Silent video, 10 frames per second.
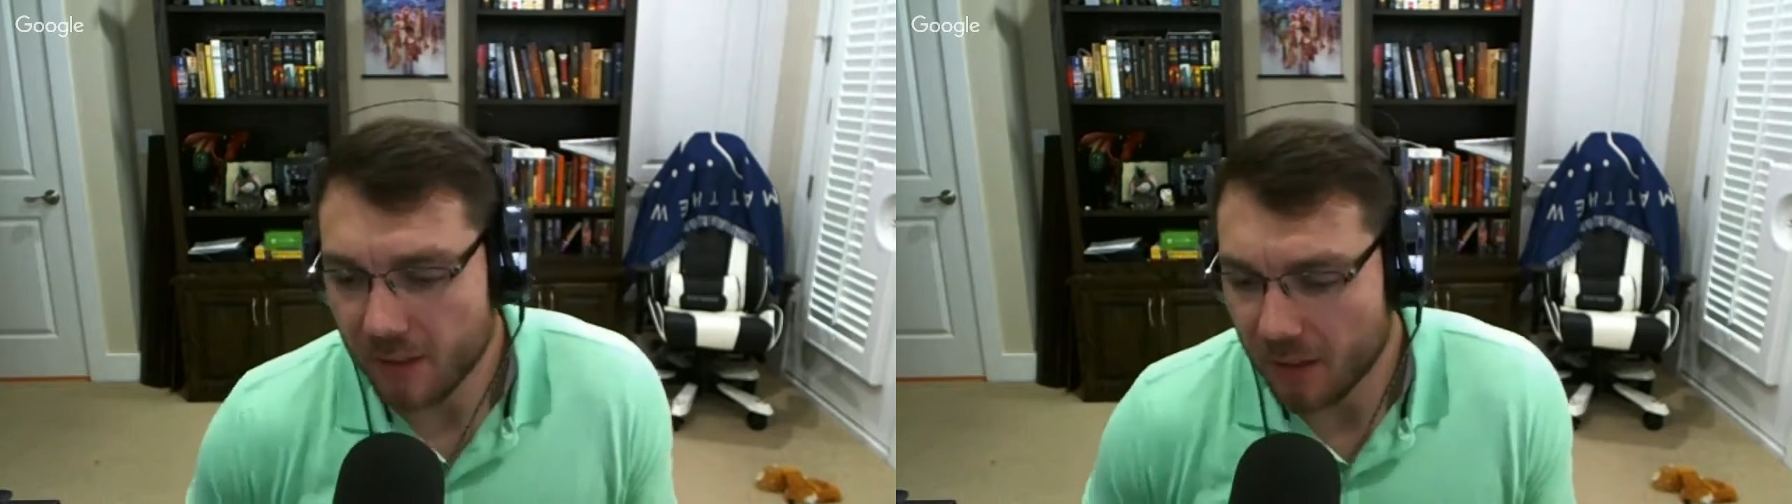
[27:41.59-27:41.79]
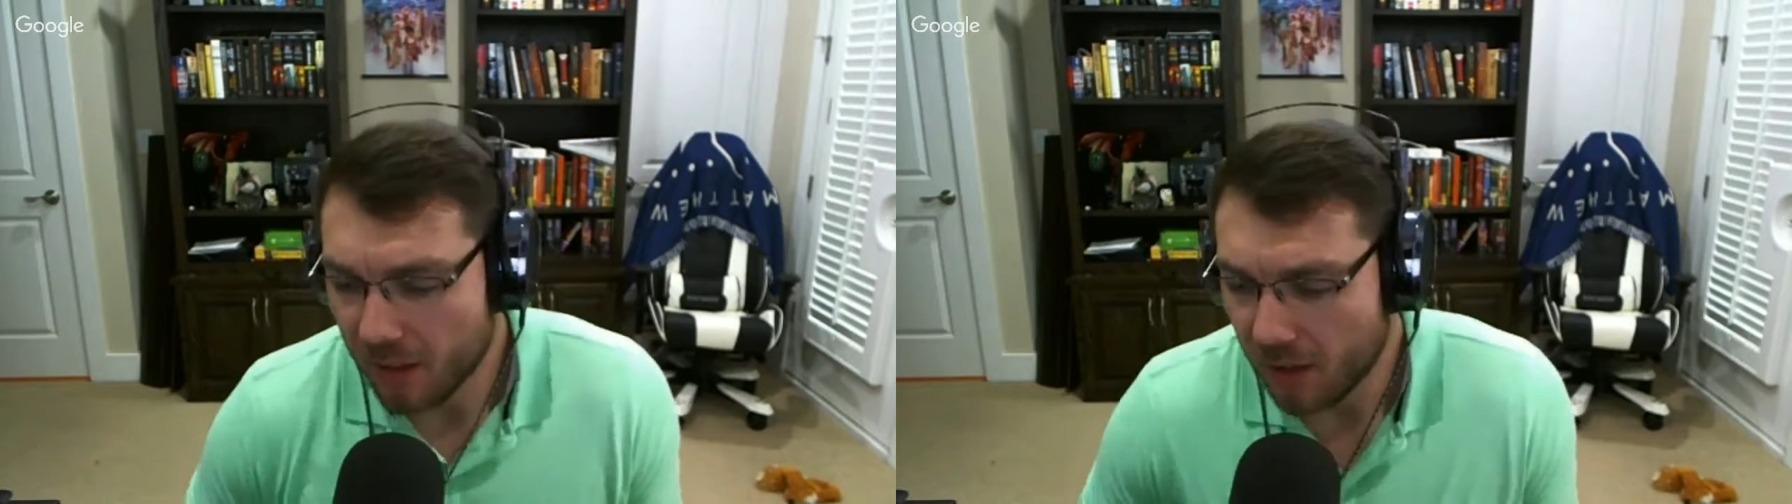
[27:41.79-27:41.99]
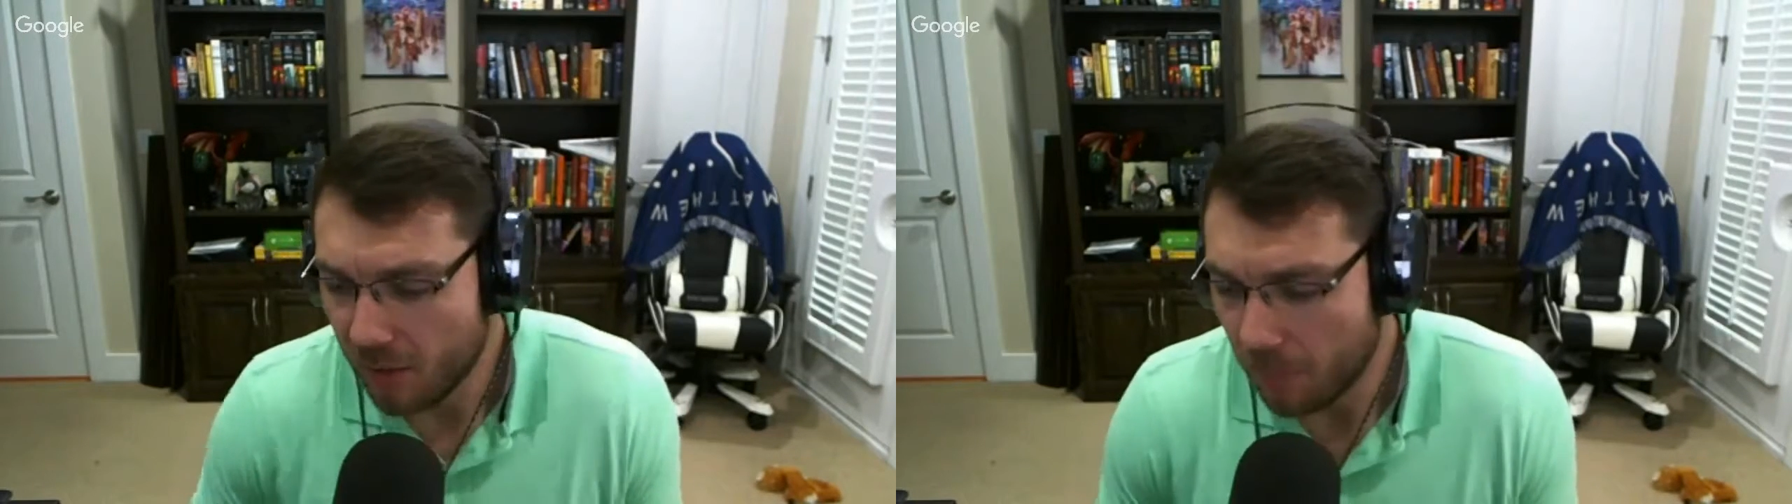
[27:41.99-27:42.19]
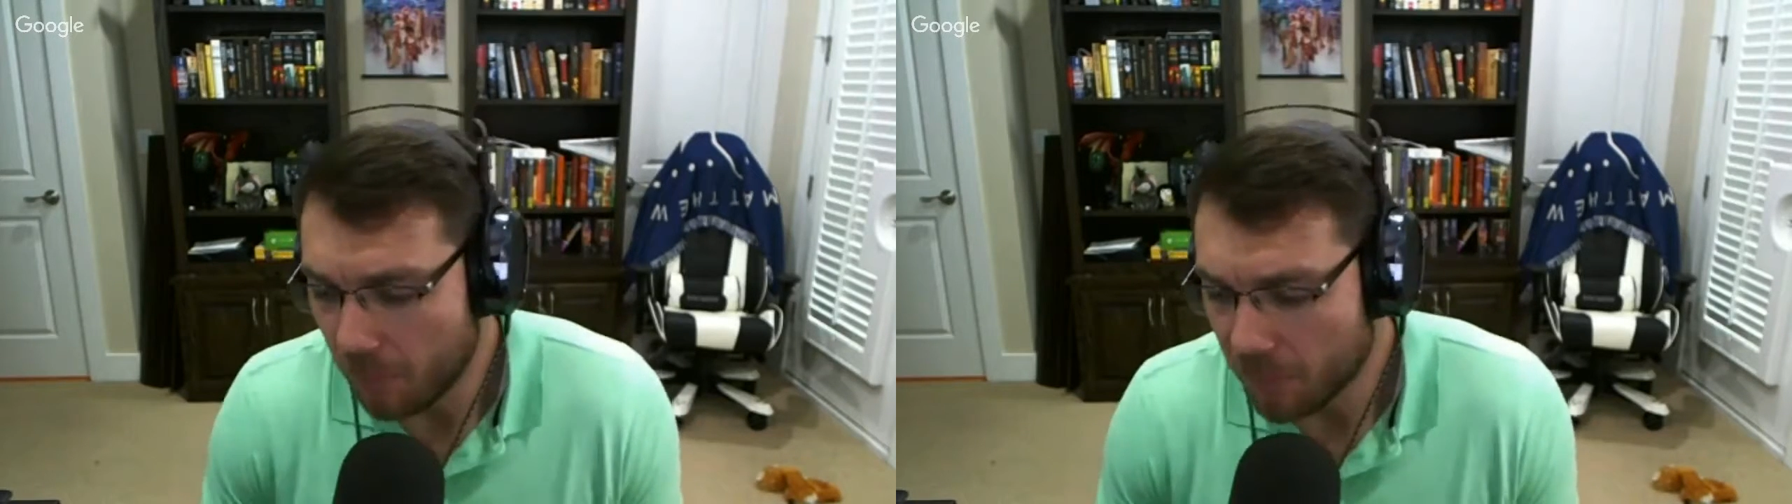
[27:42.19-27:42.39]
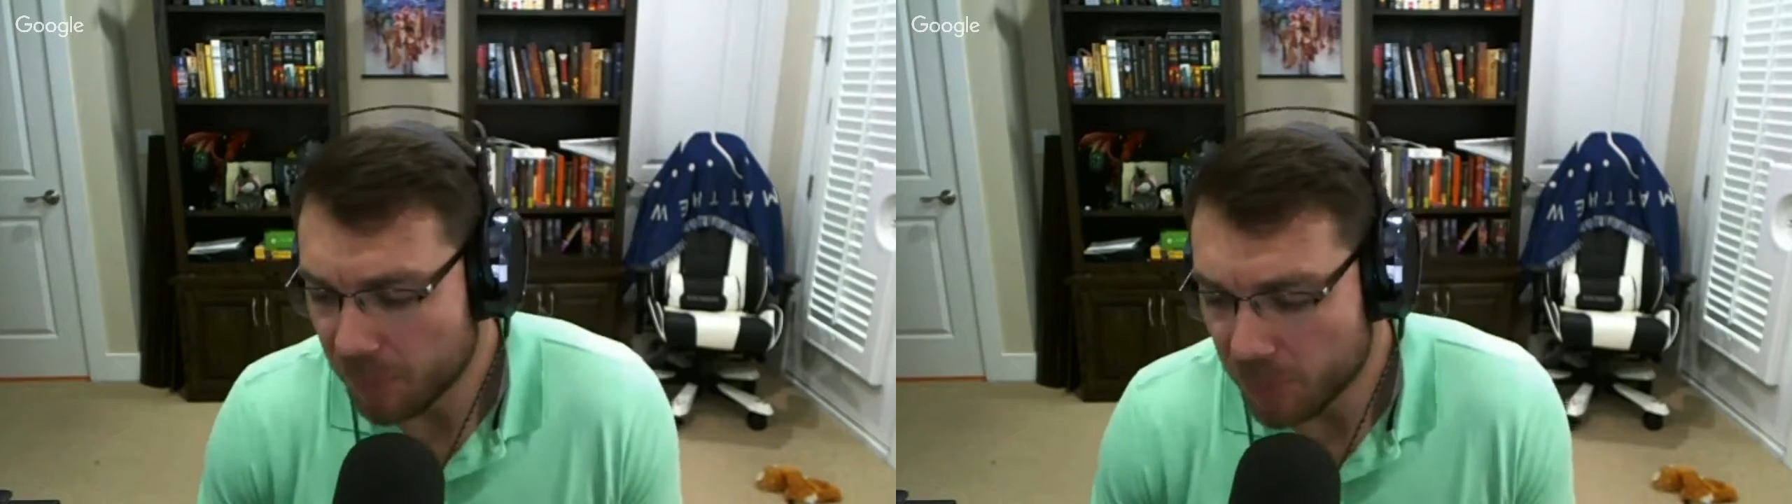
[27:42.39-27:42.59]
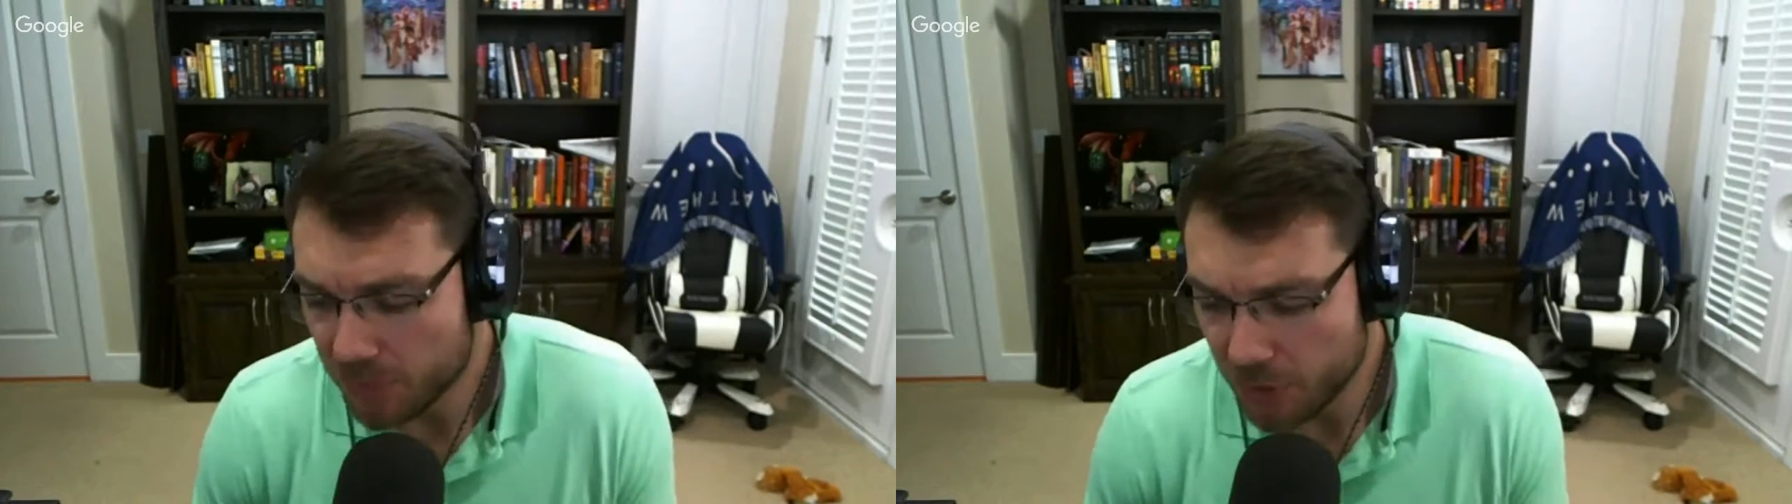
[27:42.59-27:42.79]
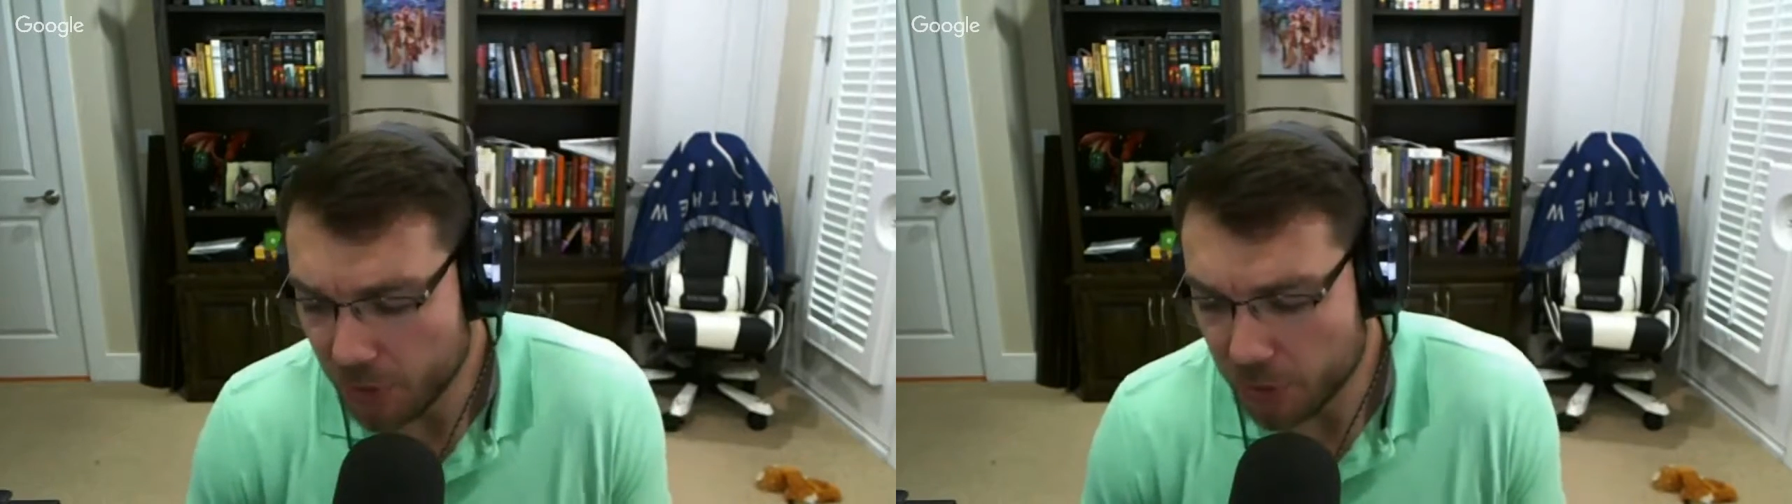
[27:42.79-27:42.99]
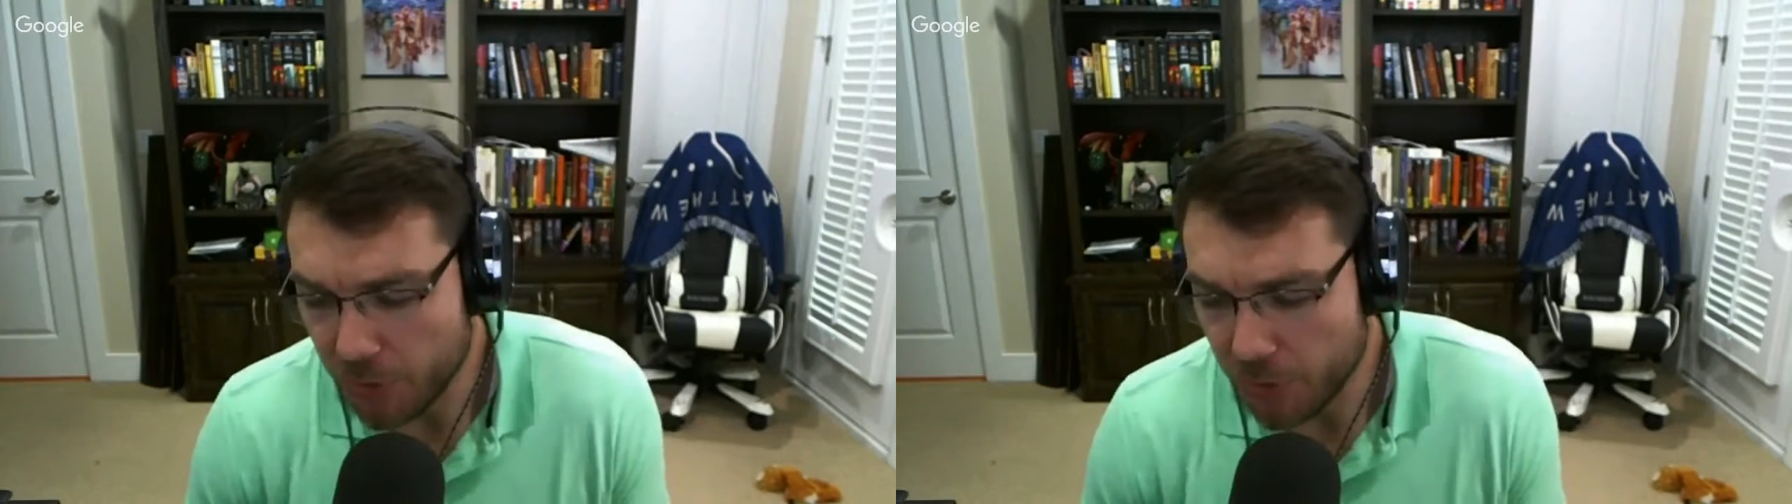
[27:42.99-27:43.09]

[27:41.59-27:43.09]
Um, you